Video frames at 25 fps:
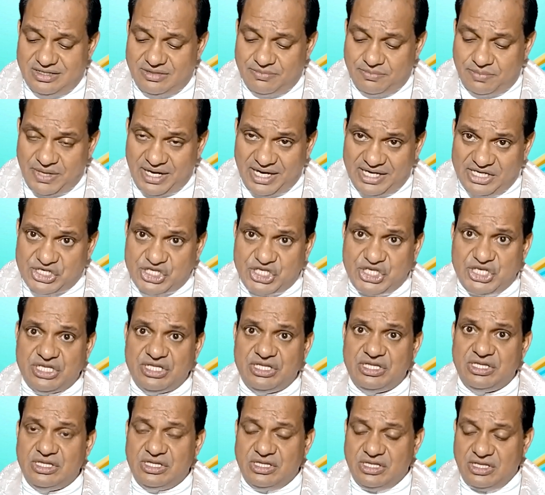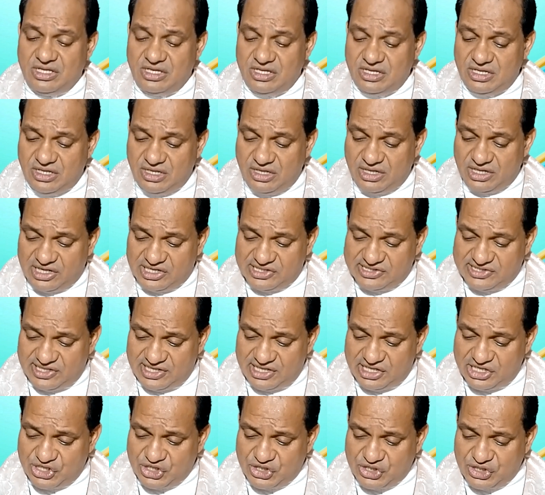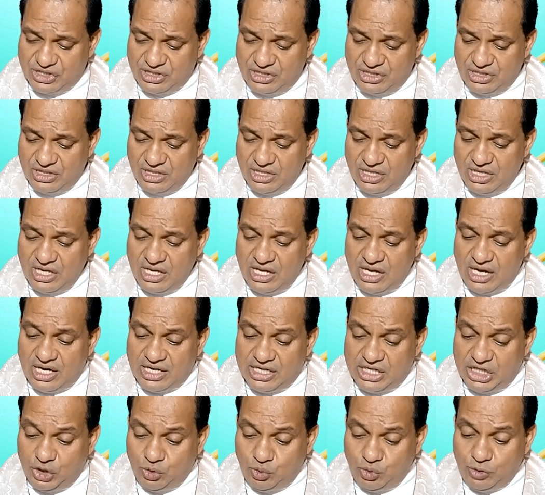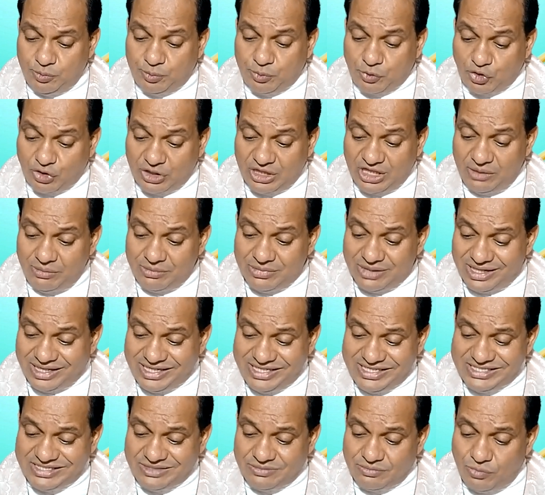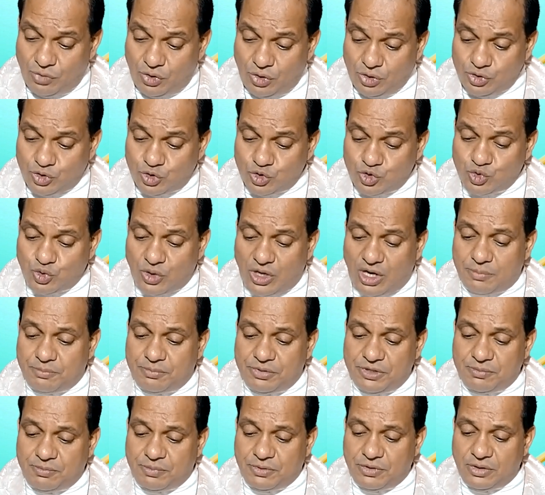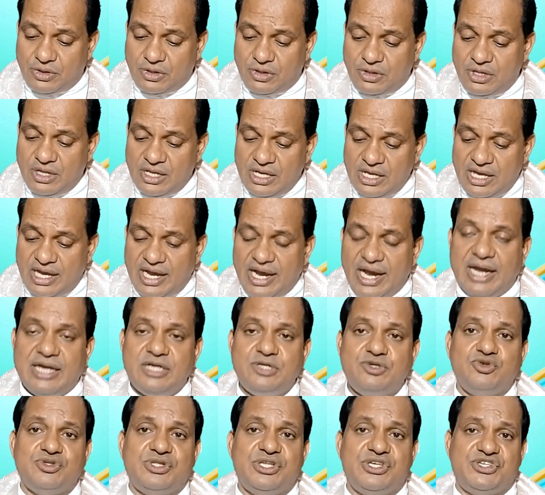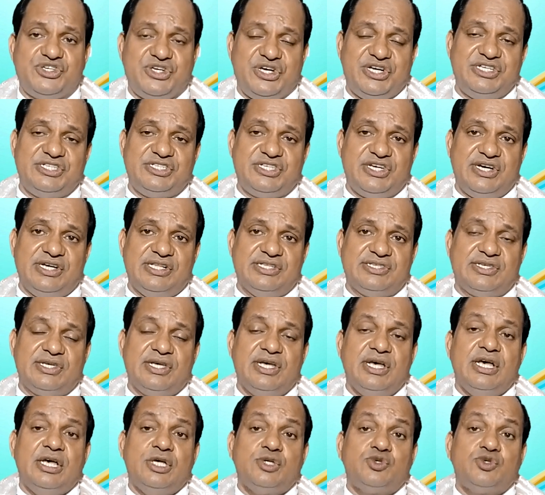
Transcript: passion, resurrection, and he would proclaim light both to our people and to the Gentiles.